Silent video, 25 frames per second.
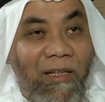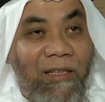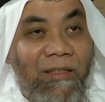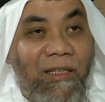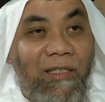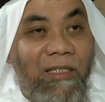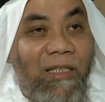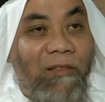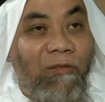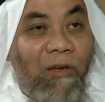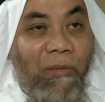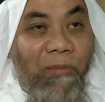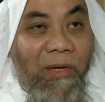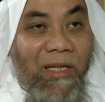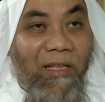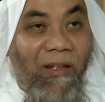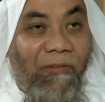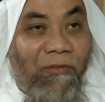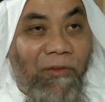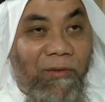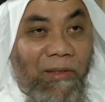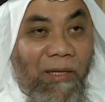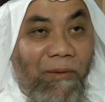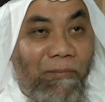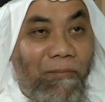than this, it will be
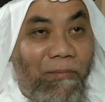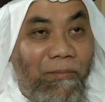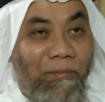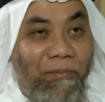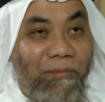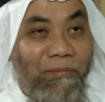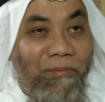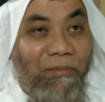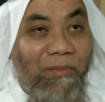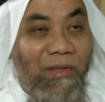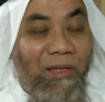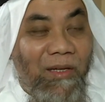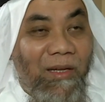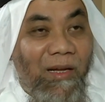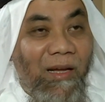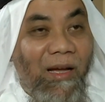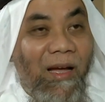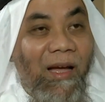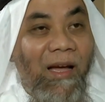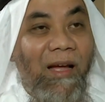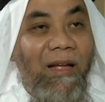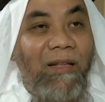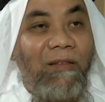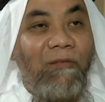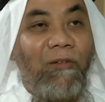enough for them.
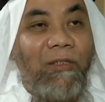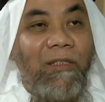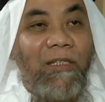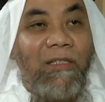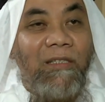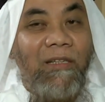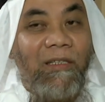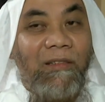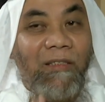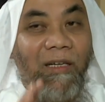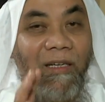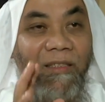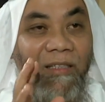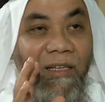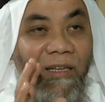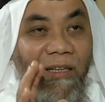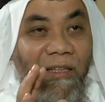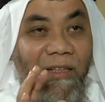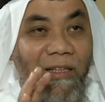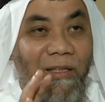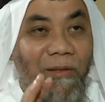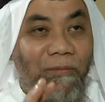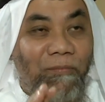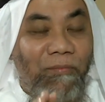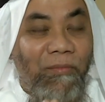And what is that
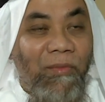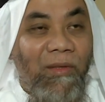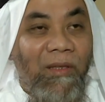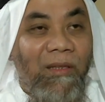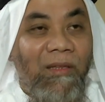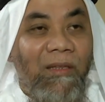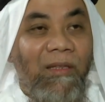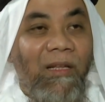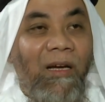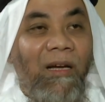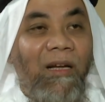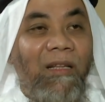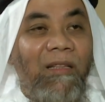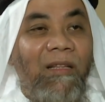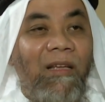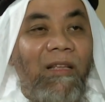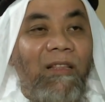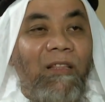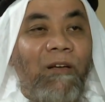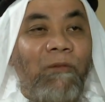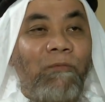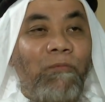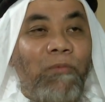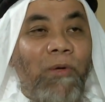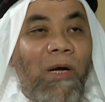hadith? The
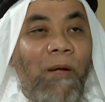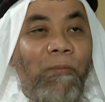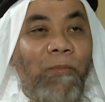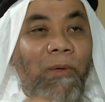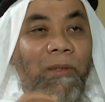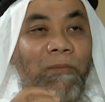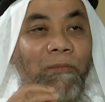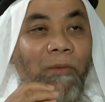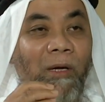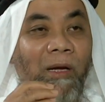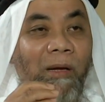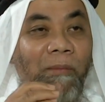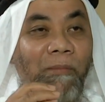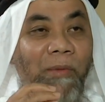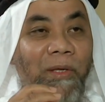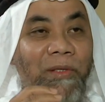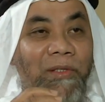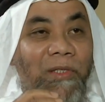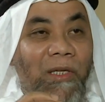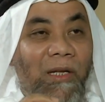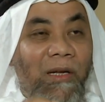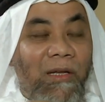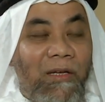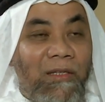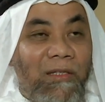hadith of Prophet
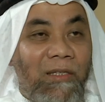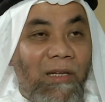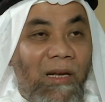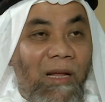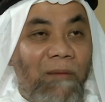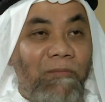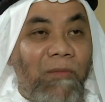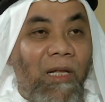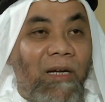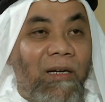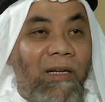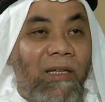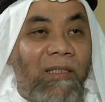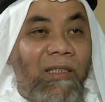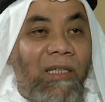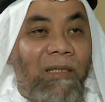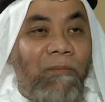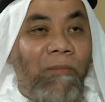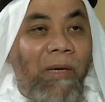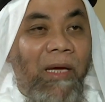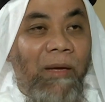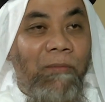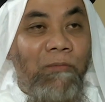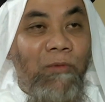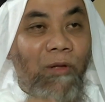Muhammad
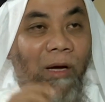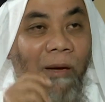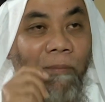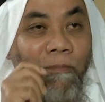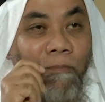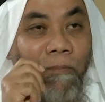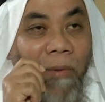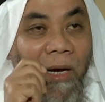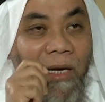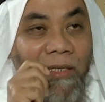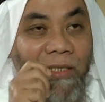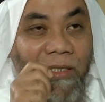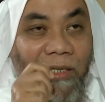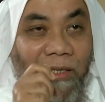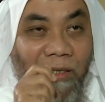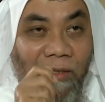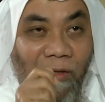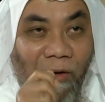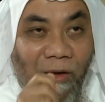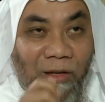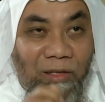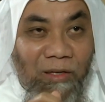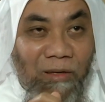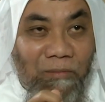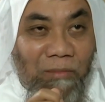narrated by Ibn Abbas
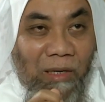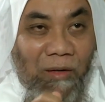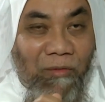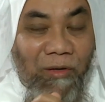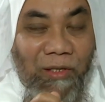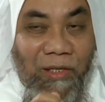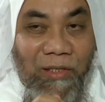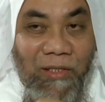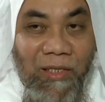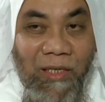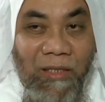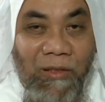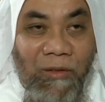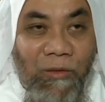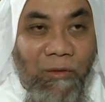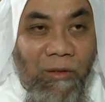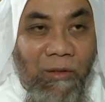radhiyallahu anhuma, when he said